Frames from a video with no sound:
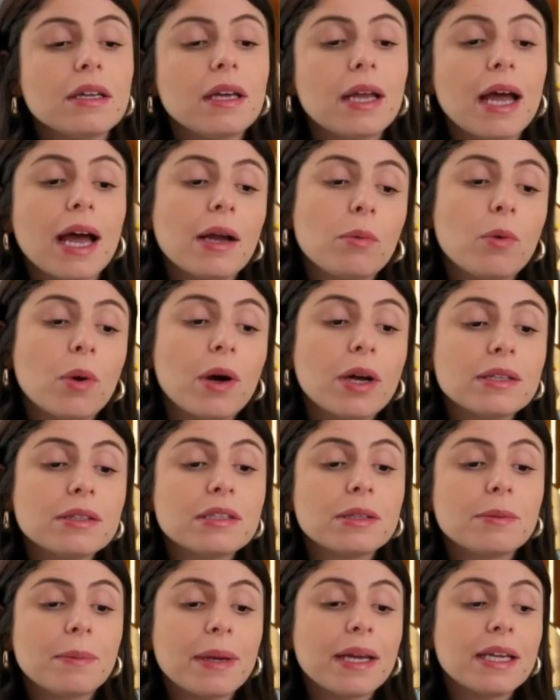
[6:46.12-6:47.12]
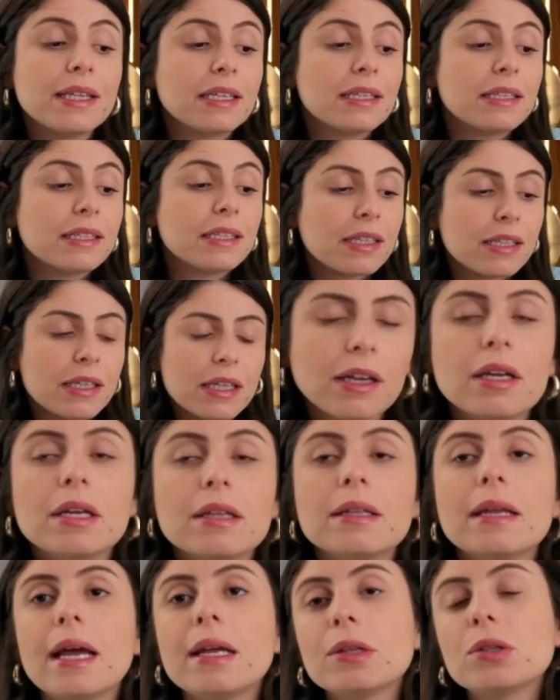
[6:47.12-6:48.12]
I want to make it clear
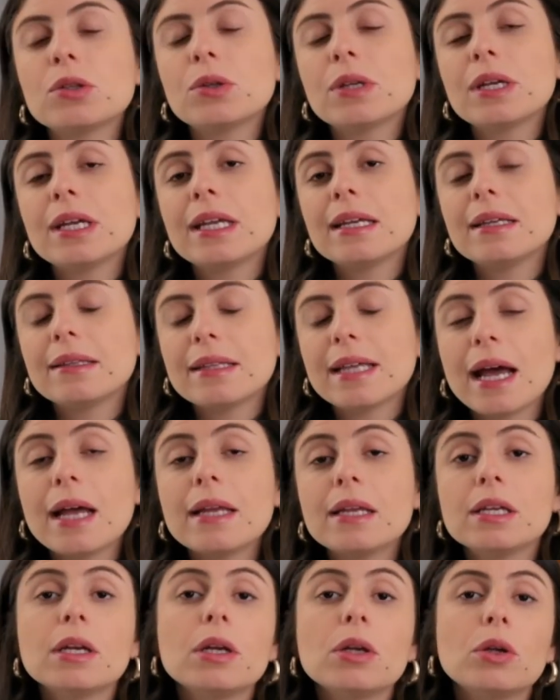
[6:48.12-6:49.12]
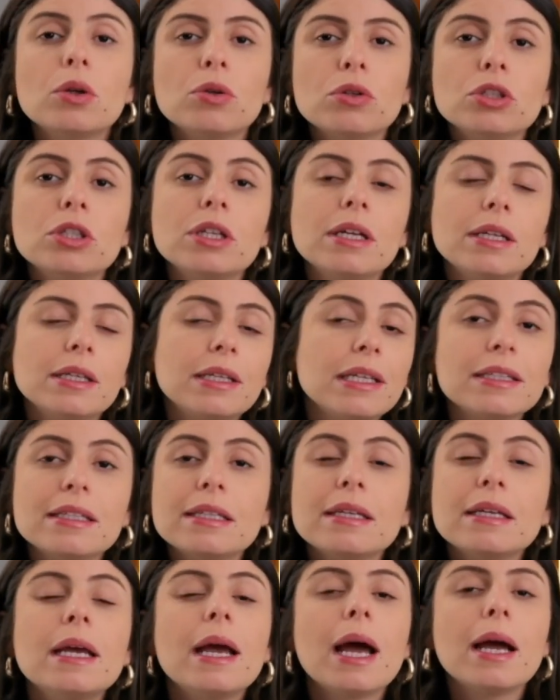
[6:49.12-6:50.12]
that treating malocclusion
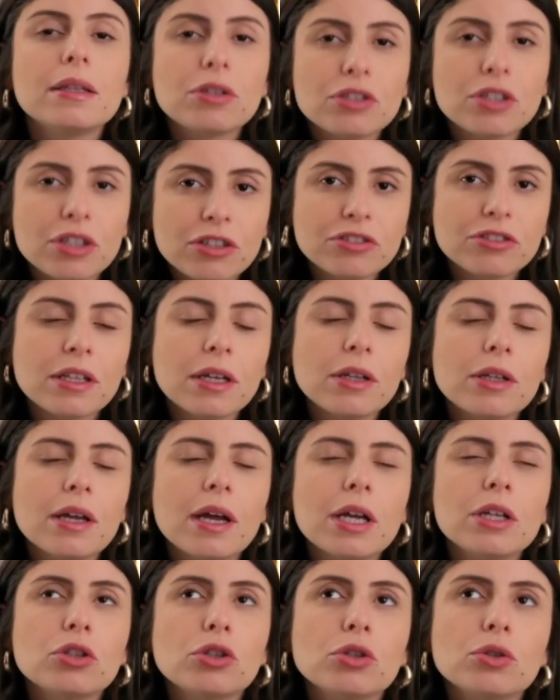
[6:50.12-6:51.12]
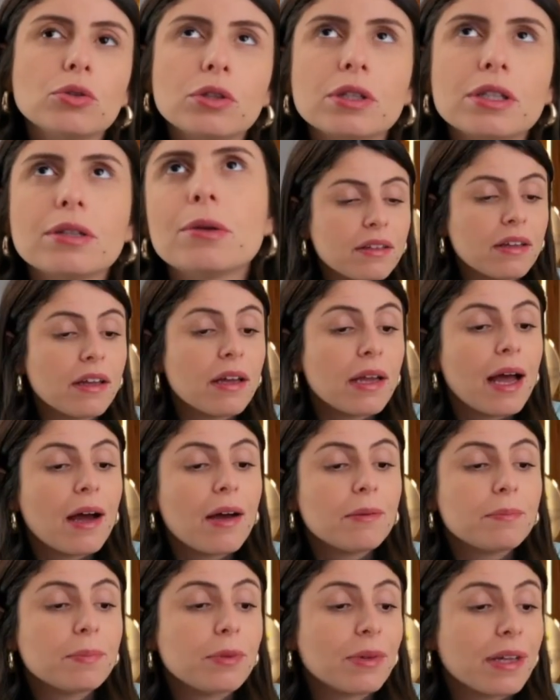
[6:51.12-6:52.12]
is not just a luxury.
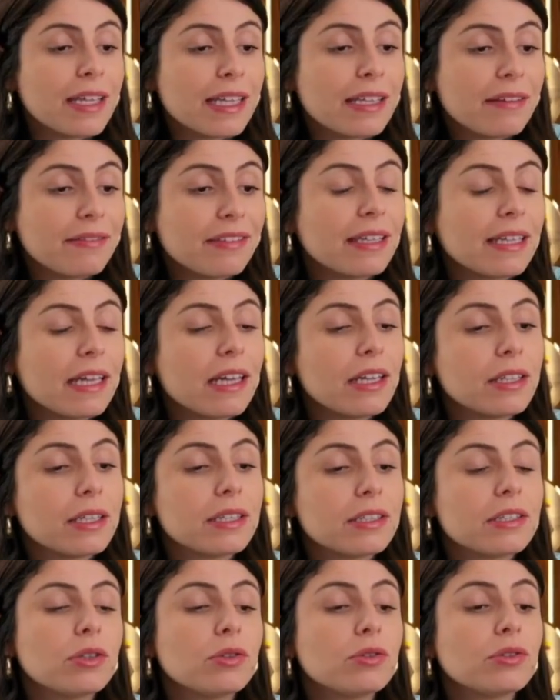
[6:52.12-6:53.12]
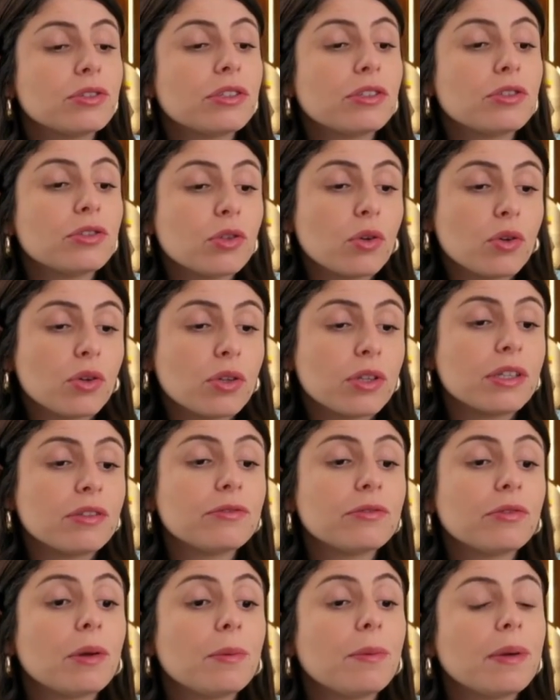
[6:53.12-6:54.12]
I'm bringing here a news story
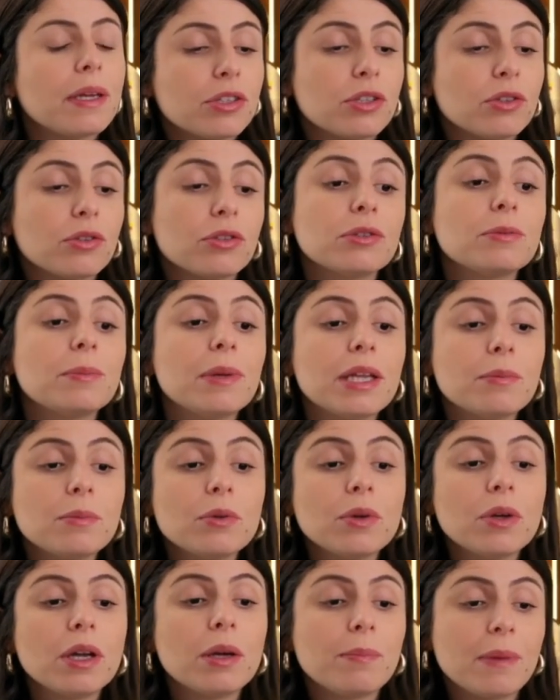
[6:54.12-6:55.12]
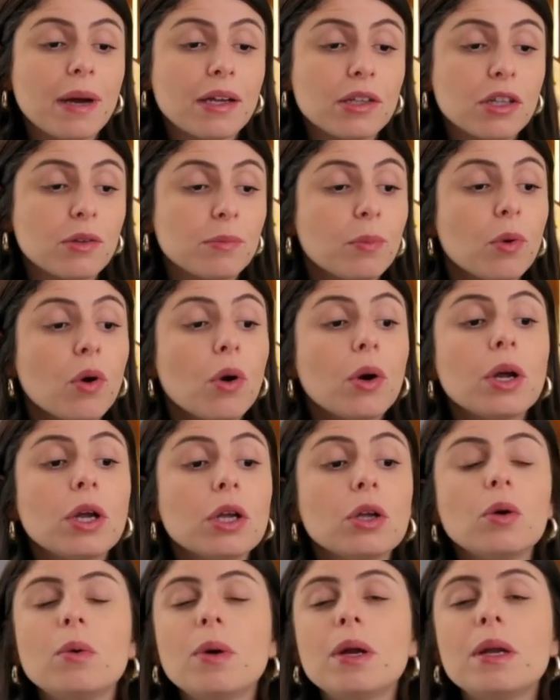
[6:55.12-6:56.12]
from a newspaper about a boy
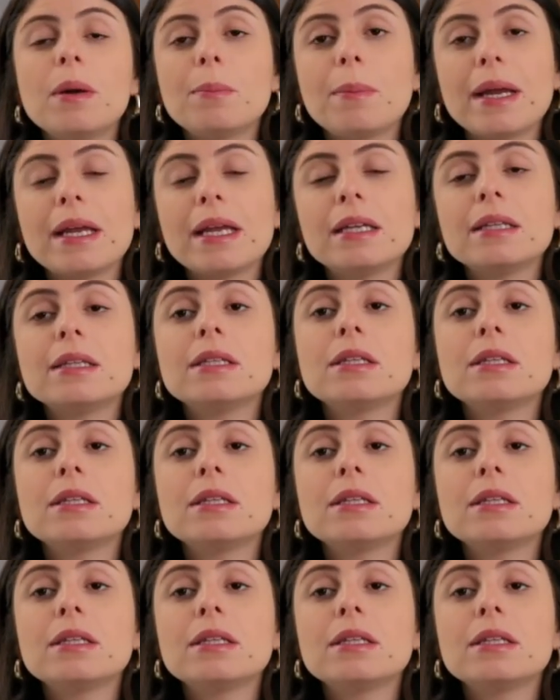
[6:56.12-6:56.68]
who committed